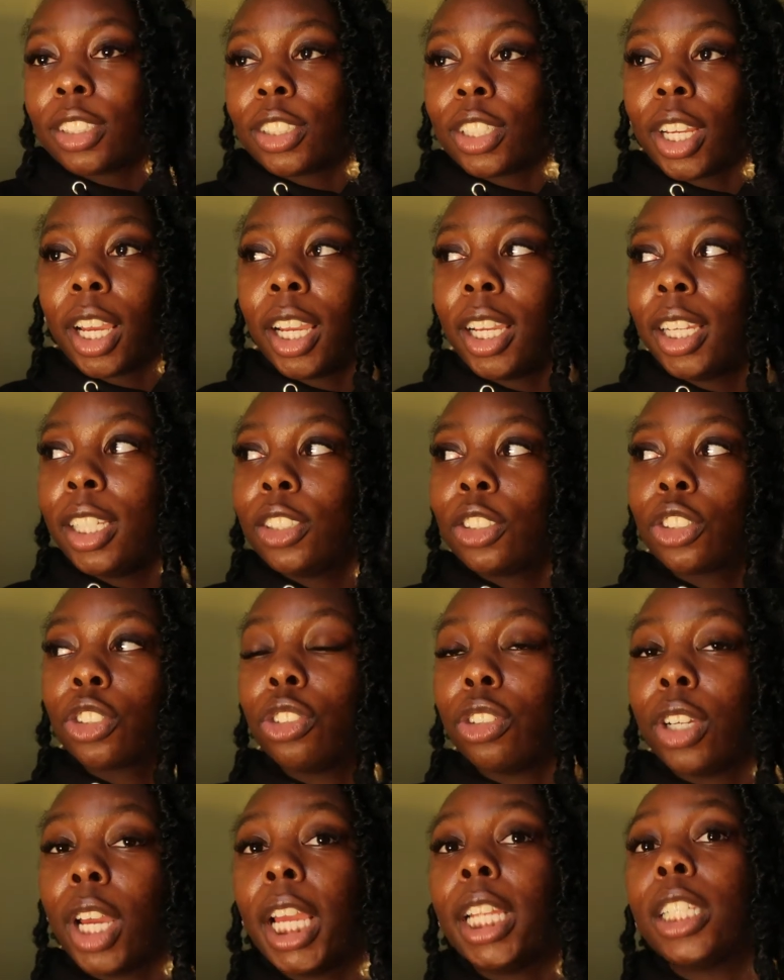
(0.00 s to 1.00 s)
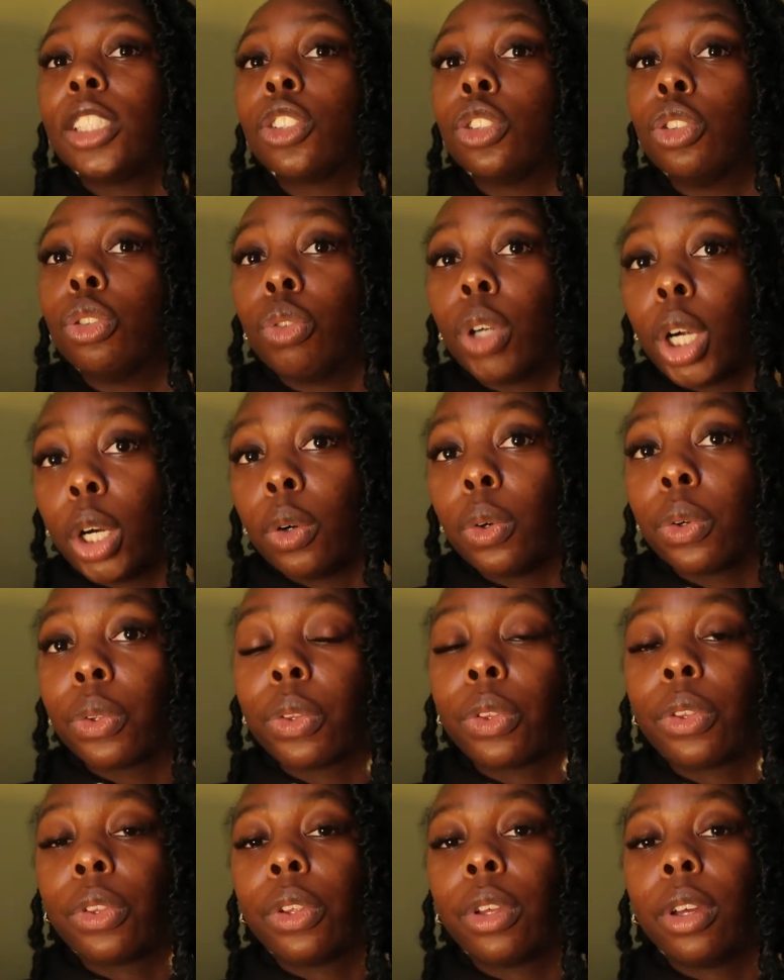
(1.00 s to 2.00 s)
Change creates
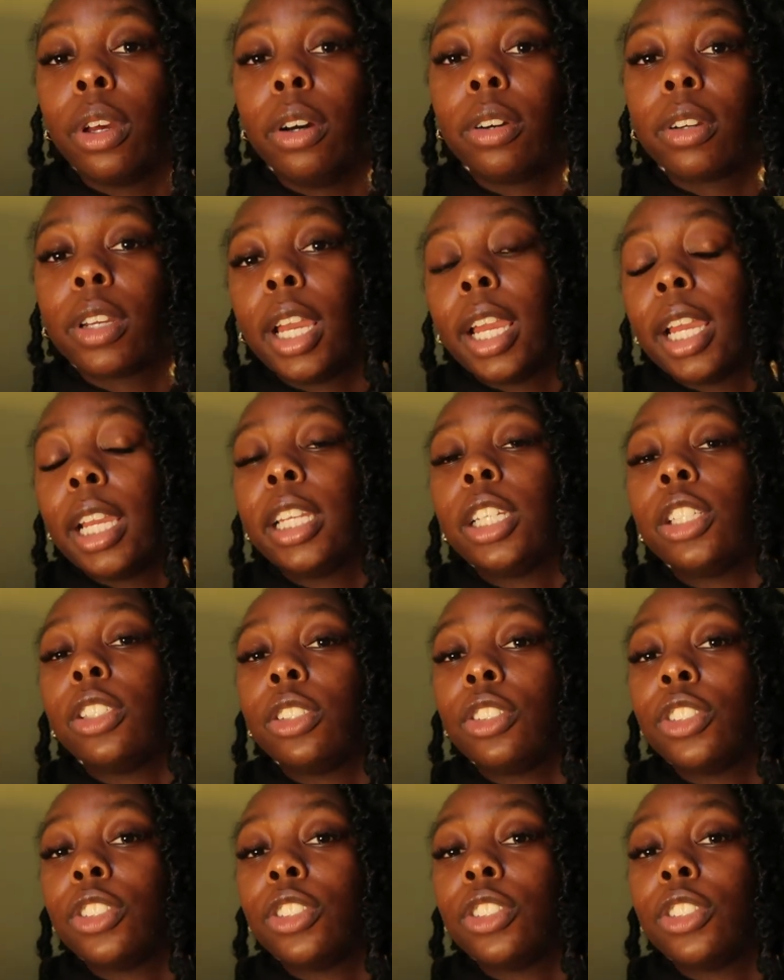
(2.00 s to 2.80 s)
growth, okay?